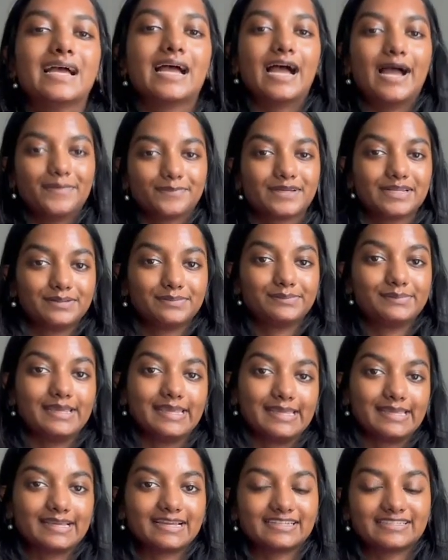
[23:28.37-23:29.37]
I'm gonna
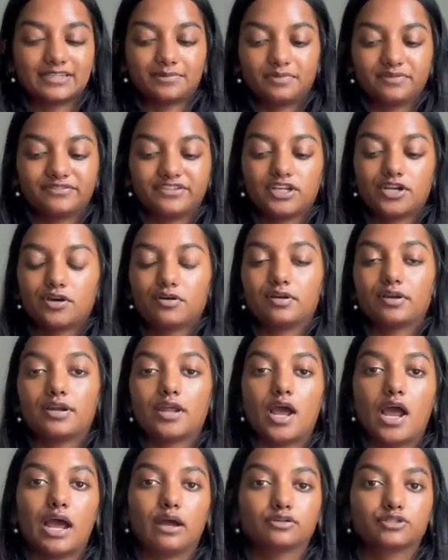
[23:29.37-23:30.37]
make a separate video on
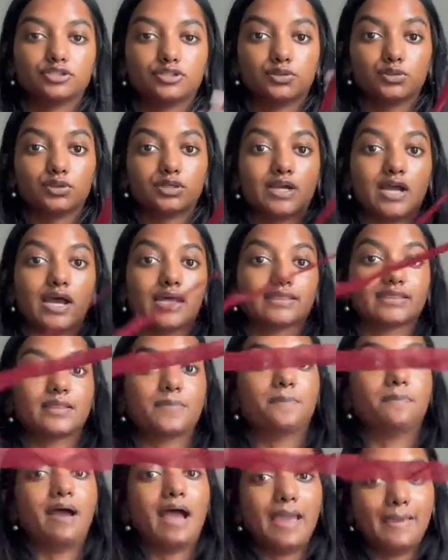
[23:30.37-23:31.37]
how to cut the
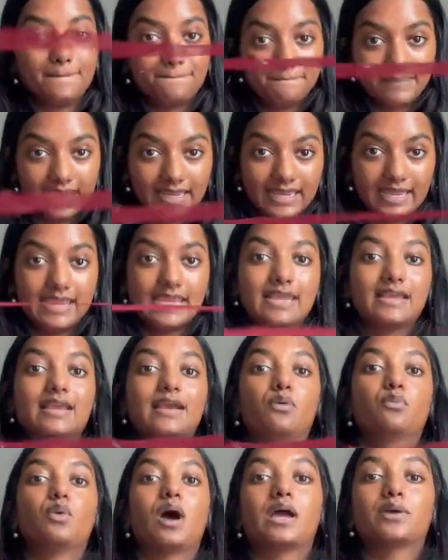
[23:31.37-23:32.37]
piping,
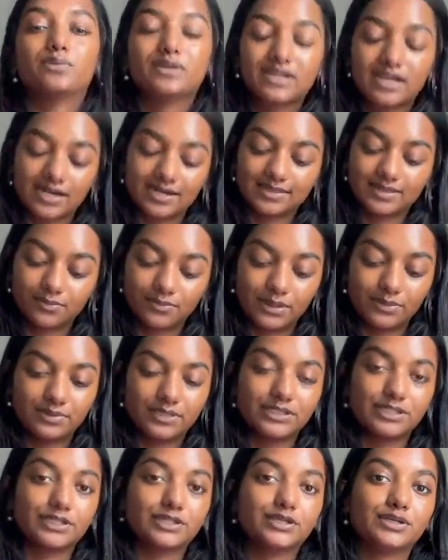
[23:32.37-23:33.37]
why we cut it the way we
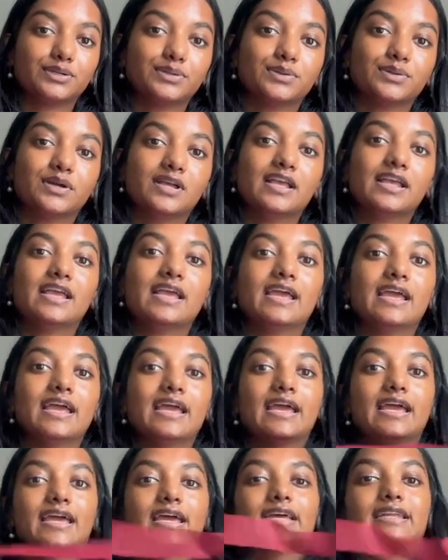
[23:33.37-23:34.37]
do,
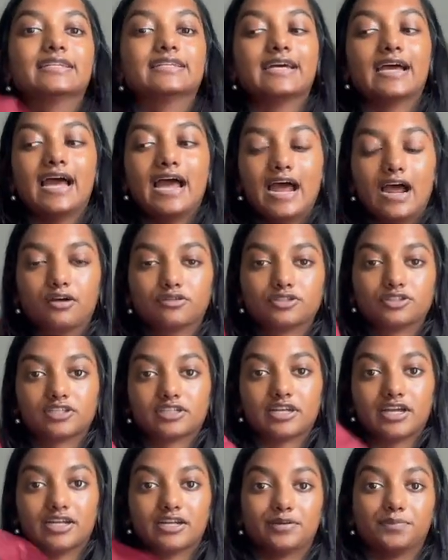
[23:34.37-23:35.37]
and how to
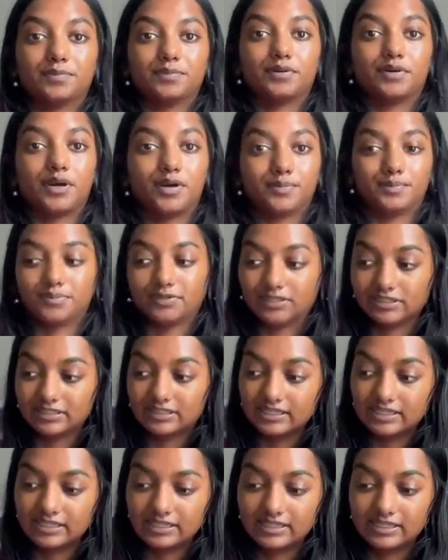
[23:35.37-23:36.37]
cut it
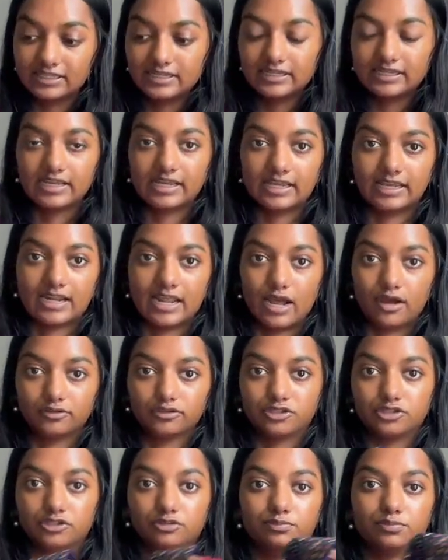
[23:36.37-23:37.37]
properly and how
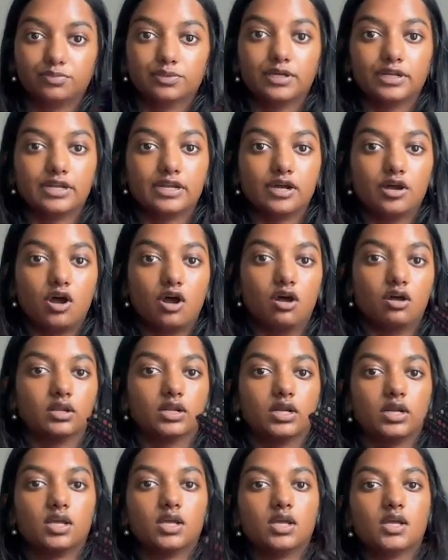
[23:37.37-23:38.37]
to put it
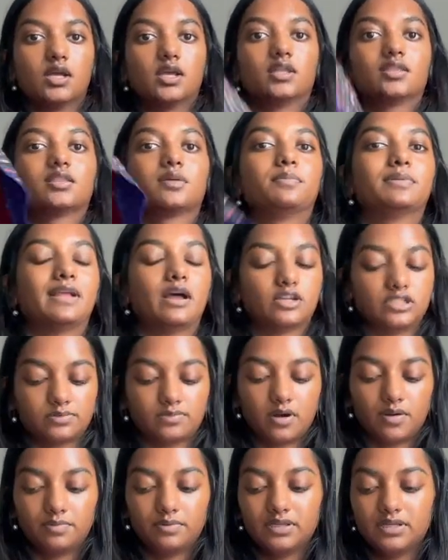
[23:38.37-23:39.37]
on the blouse
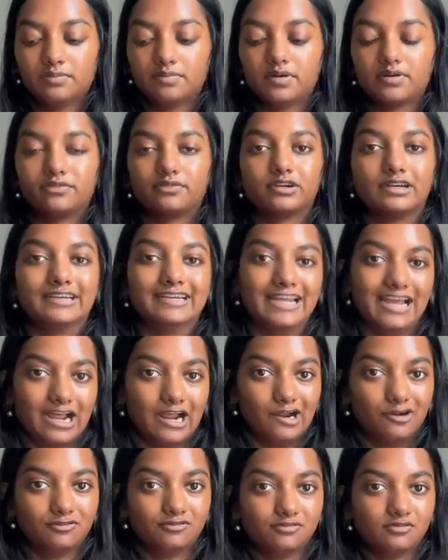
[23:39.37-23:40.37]
properly but for
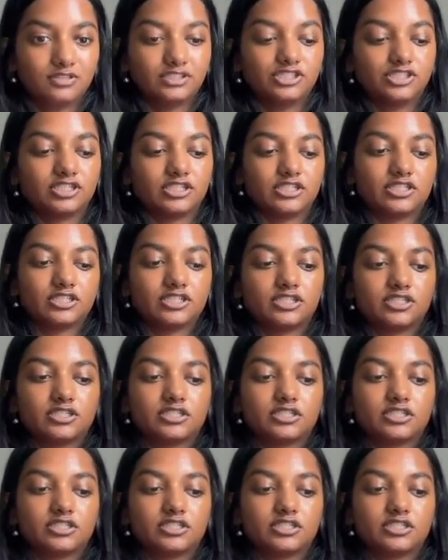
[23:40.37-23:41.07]
now just